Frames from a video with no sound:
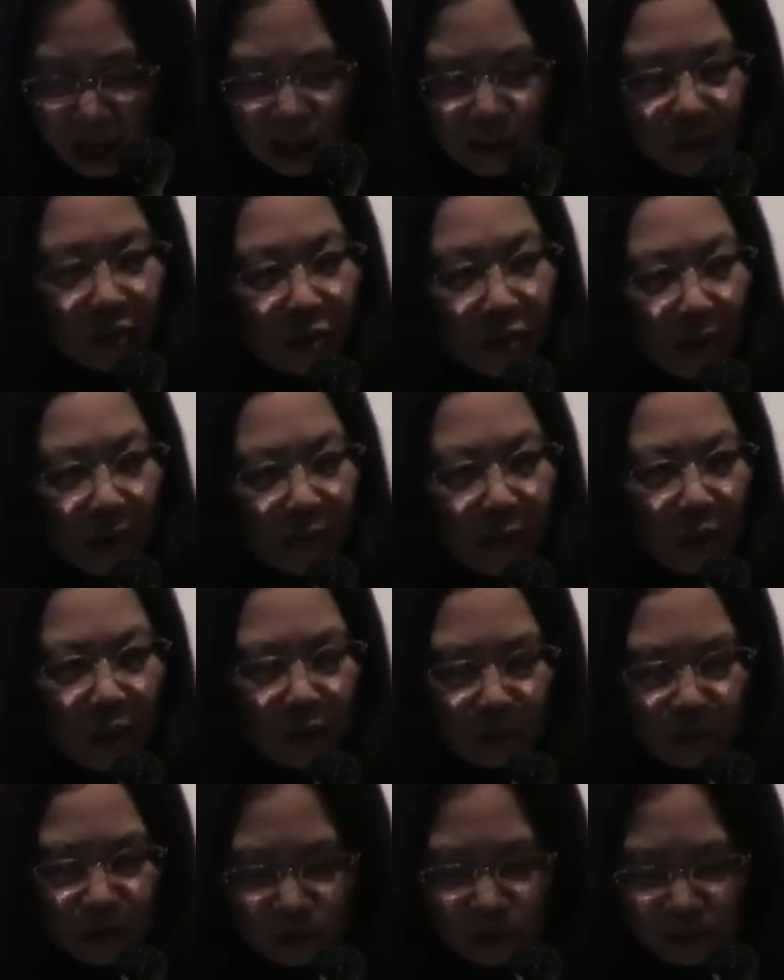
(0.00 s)
how to
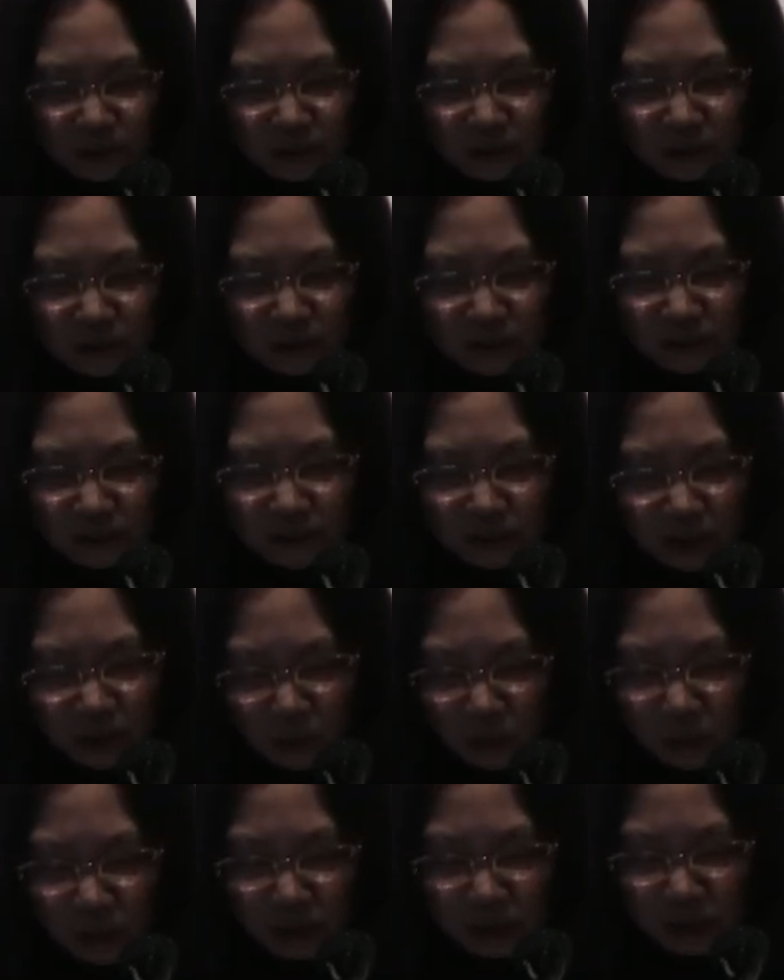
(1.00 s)
approach
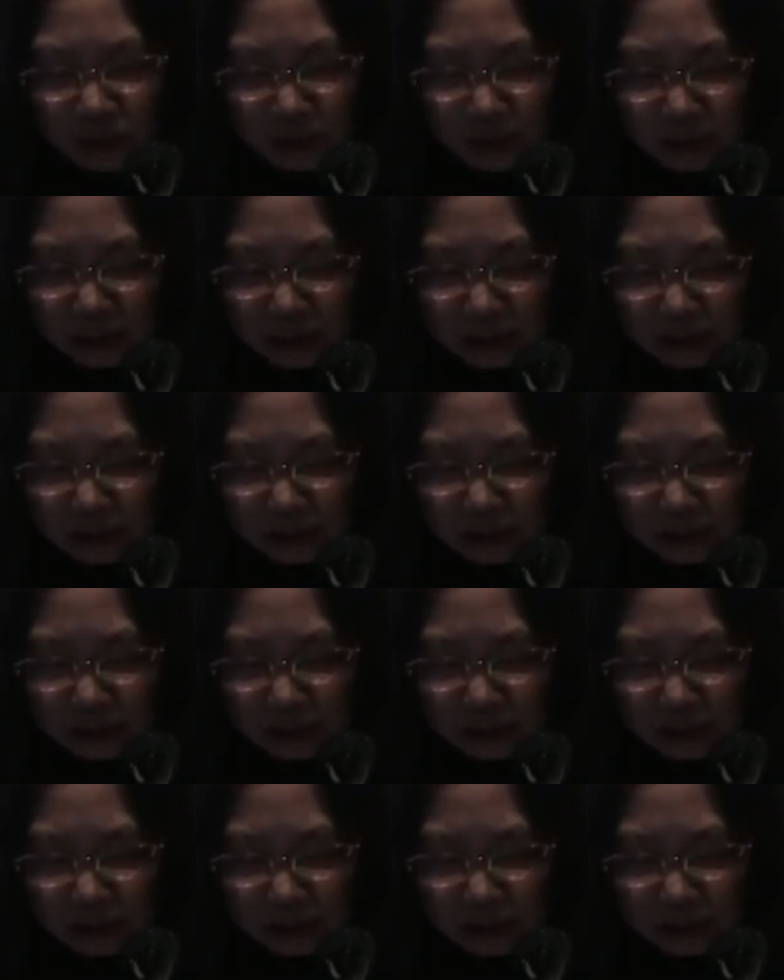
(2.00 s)
a work,